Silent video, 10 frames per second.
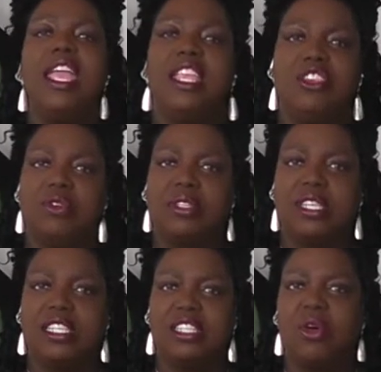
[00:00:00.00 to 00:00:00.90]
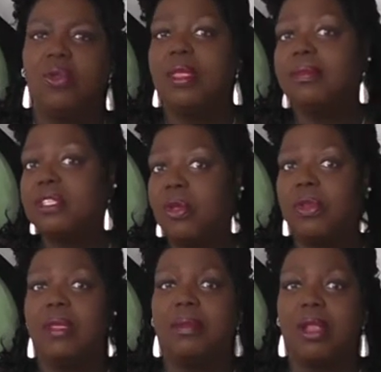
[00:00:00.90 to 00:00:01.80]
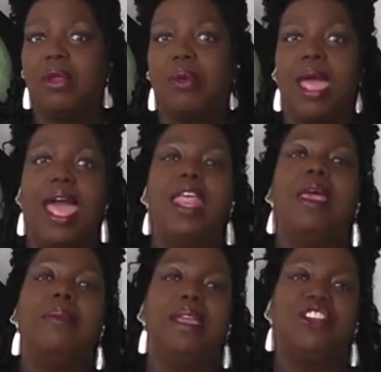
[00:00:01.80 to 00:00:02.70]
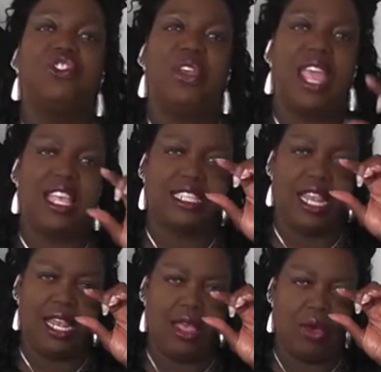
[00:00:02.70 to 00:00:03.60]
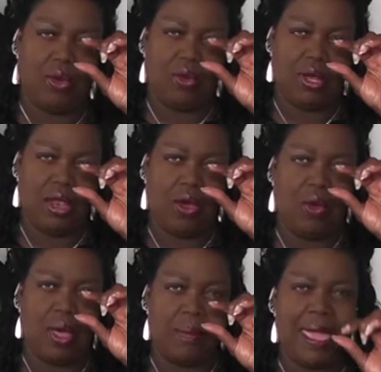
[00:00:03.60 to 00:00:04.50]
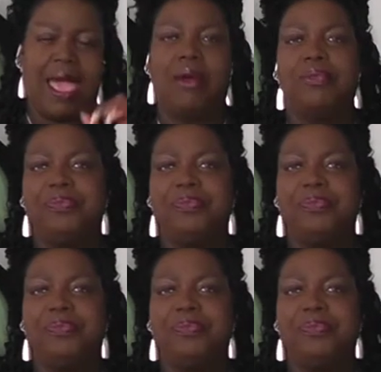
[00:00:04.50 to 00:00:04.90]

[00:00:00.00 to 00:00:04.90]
You'll see sodium chloride. Make sure it has a low amount.